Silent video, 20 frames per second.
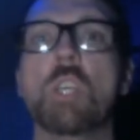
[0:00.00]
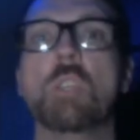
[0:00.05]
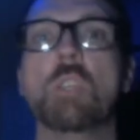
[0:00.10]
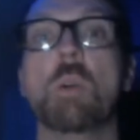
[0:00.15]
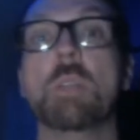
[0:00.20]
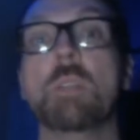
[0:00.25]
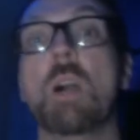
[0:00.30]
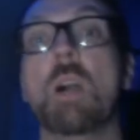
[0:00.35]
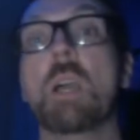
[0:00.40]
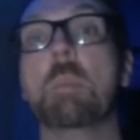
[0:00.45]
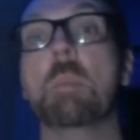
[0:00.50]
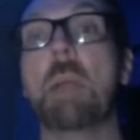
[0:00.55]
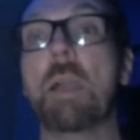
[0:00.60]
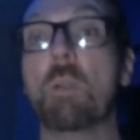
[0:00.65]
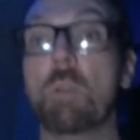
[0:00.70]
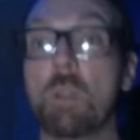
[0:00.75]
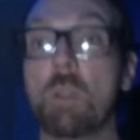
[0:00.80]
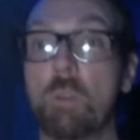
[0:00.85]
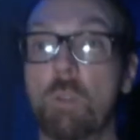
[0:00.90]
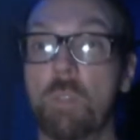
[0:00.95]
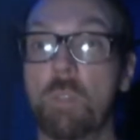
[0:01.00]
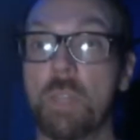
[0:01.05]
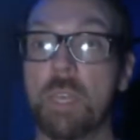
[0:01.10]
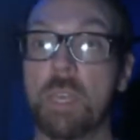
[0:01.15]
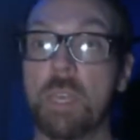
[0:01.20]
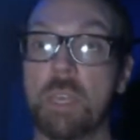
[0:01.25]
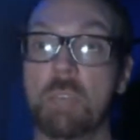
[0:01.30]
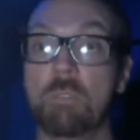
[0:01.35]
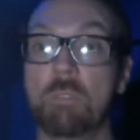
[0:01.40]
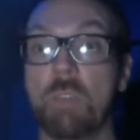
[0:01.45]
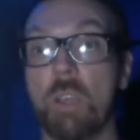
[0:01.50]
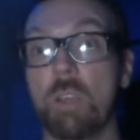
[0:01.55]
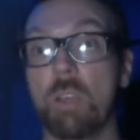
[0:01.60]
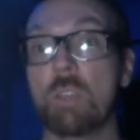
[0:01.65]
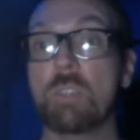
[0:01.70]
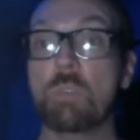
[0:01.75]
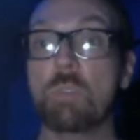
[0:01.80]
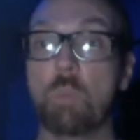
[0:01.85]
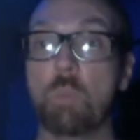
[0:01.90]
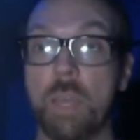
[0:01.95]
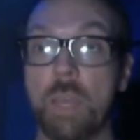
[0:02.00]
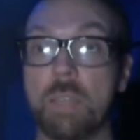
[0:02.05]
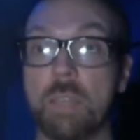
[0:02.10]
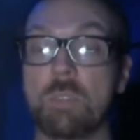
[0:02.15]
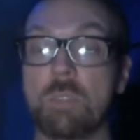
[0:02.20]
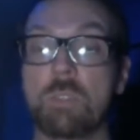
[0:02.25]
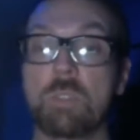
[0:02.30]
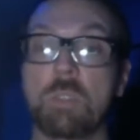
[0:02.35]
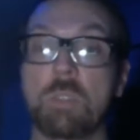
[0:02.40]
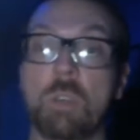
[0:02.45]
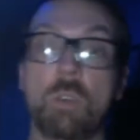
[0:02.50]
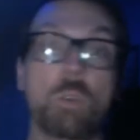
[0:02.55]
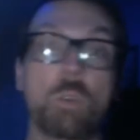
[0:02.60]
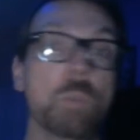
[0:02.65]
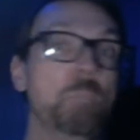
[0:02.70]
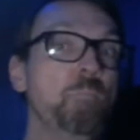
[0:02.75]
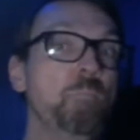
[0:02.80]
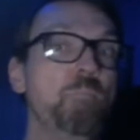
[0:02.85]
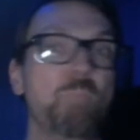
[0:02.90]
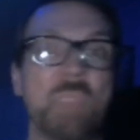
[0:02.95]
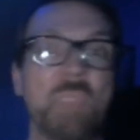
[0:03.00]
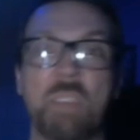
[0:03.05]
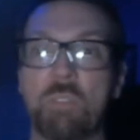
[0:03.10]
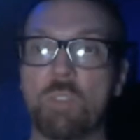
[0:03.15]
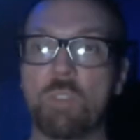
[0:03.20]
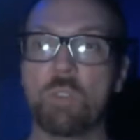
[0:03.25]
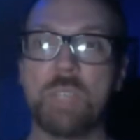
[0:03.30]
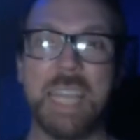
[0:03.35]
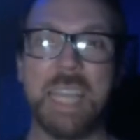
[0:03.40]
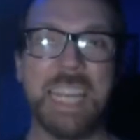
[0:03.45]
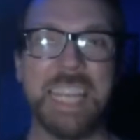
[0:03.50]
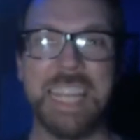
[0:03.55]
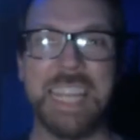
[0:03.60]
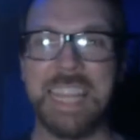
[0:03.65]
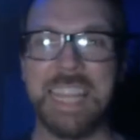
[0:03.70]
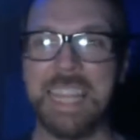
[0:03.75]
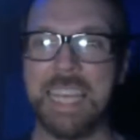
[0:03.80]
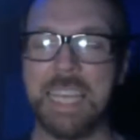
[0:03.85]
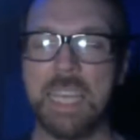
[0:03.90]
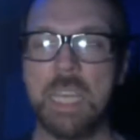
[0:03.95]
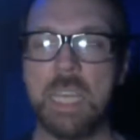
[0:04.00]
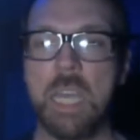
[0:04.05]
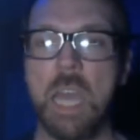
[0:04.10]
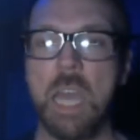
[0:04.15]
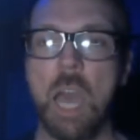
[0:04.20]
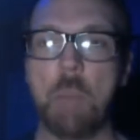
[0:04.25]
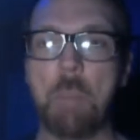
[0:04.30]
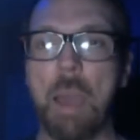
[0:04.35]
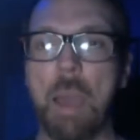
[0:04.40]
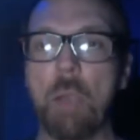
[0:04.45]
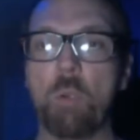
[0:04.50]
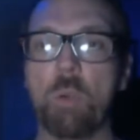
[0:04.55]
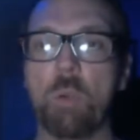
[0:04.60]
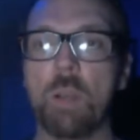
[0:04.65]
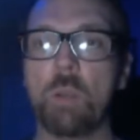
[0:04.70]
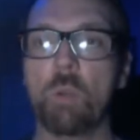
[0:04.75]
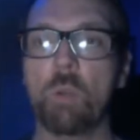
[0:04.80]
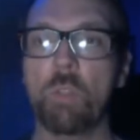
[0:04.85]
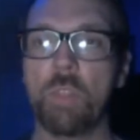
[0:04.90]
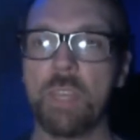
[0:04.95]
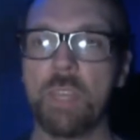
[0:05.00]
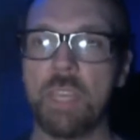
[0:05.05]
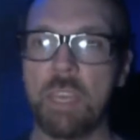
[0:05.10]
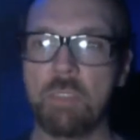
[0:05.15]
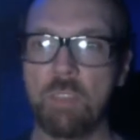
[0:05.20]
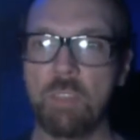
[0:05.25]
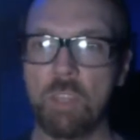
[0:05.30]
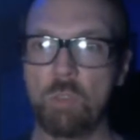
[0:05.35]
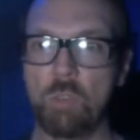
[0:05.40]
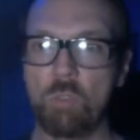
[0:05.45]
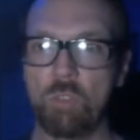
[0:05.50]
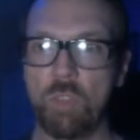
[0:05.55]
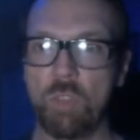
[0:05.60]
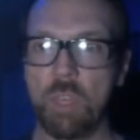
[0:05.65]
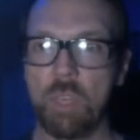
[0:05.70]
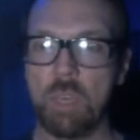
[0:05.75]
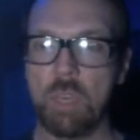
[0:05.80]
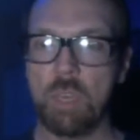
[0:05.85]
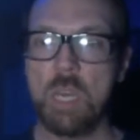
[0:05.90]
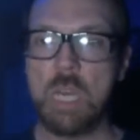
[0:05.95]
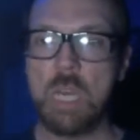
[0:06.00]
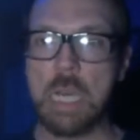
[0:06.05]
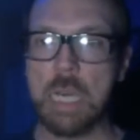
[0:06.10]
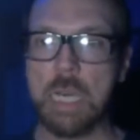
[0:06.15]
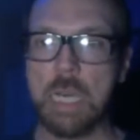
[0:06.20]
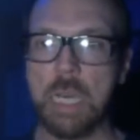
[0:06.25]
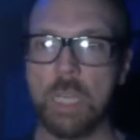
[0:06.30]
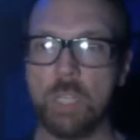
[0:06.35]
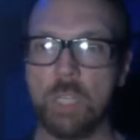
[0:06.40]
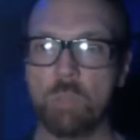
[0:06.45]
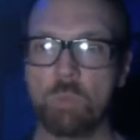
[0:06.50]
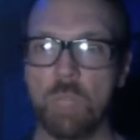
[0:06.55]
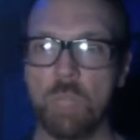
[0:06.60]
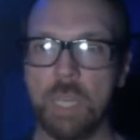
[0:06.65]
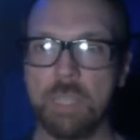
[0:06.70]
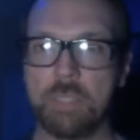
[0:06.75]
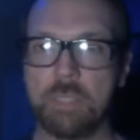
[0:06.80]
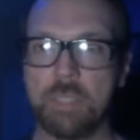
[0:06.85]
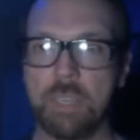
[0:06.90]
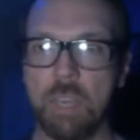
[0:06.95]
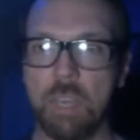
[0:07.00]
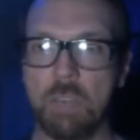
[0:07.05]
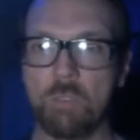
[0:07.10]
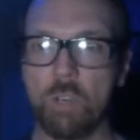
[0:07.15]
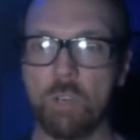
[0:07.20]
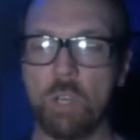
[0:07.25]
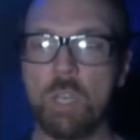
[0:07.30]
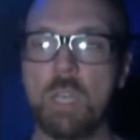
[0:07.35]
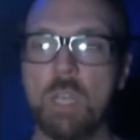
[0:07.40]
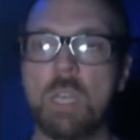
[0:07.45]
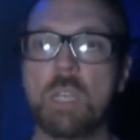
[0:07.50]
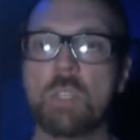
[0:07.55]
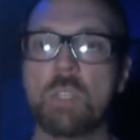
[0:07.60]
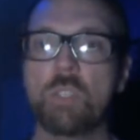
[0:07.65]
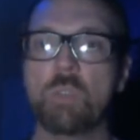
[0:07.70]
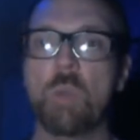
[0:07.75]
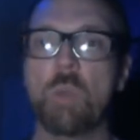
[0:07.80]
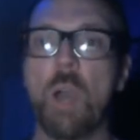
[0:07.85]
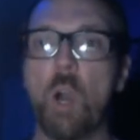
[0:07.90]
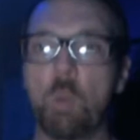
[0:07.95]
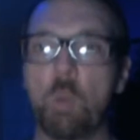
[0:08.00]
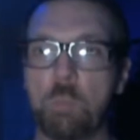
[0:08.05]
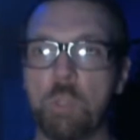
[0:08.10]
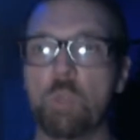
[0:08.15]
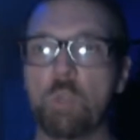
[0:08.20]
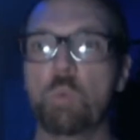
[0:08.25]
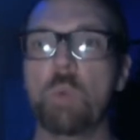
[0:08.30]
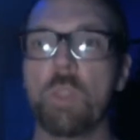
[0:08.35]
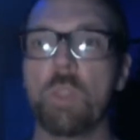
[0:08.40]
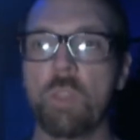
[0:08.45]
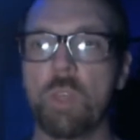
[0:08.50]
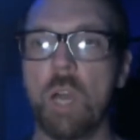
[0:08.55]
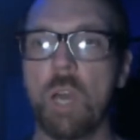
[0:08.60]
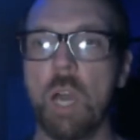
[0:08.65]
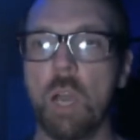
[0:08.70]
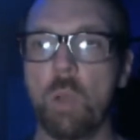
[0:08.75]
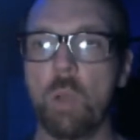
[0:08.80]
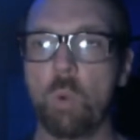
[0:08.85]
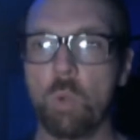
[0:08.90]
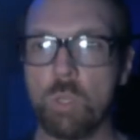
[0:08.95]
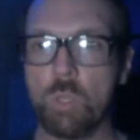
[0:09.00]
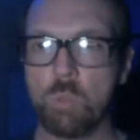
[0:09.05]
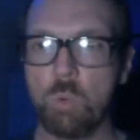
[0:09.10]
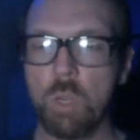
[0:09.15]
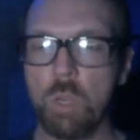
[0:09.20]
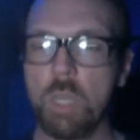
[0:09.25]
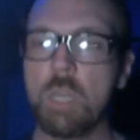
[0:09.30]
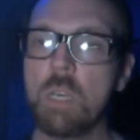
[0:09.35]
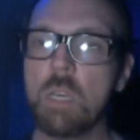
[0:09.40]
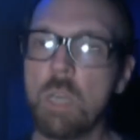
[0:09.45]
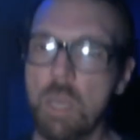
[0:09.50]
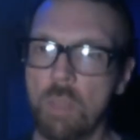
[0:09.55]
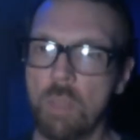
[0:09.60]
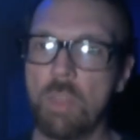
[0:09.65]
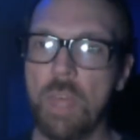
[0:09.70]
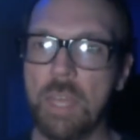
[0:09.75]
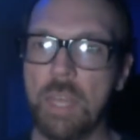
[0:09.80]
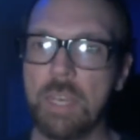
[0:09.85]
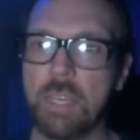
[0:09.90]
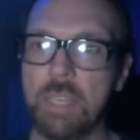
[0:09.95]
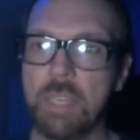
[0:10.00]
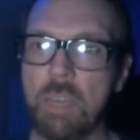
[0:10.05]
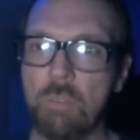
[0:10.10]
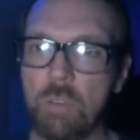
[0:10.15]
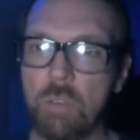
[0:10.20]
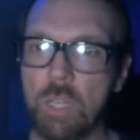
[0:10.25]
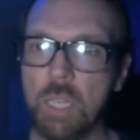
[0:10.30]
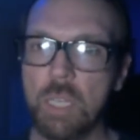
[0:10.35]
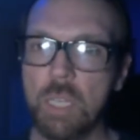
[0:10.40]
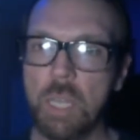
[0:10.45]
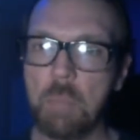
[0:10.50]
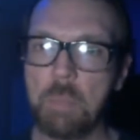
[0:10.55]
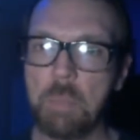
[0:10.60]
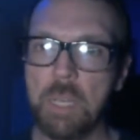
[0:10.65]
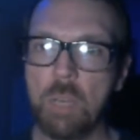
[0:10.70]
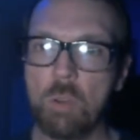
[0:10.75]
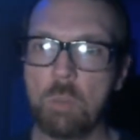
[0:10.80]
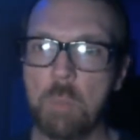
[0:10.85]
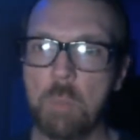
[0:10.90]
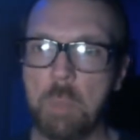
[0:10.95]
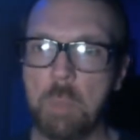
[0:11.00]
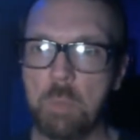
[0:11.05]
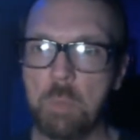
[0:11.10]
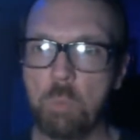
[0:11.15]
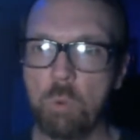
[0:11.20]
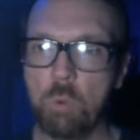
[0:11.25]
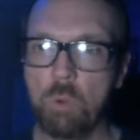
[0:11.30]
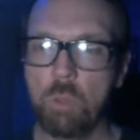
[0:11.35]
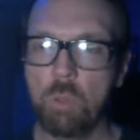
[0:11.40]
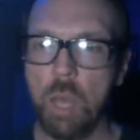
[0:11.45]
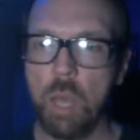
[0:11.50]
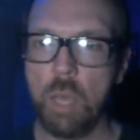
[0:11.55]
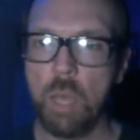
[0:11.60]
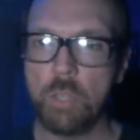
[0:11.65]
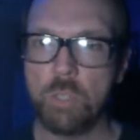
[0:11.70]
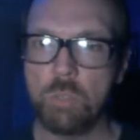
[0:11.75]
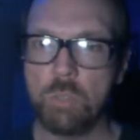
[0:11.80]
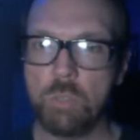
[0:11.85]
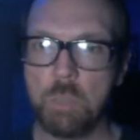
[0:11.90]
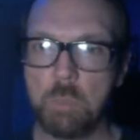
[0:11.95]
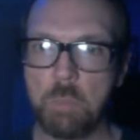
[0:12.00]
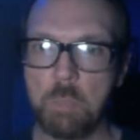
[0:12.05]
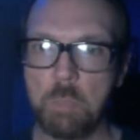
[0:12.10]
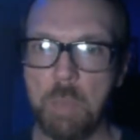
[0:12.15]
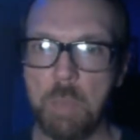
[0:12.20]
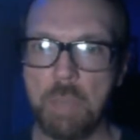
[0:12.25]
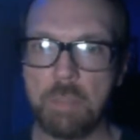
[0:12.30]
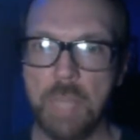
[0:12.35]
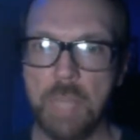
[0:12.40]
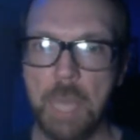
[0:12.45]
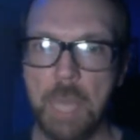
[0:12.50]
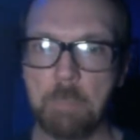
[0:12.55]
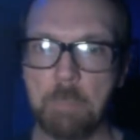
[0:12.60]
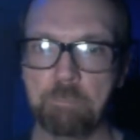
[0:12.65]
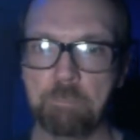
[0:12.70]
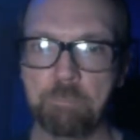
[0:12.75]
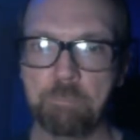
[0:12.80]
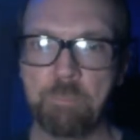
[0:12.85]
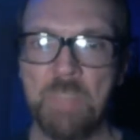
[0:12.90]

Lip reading: So I talk about critical thinking in various ways. And so if there's anything about critical thinking that you think you'd like to cover to help you with coursework, then definitely let me know and maybe we'll do something about that.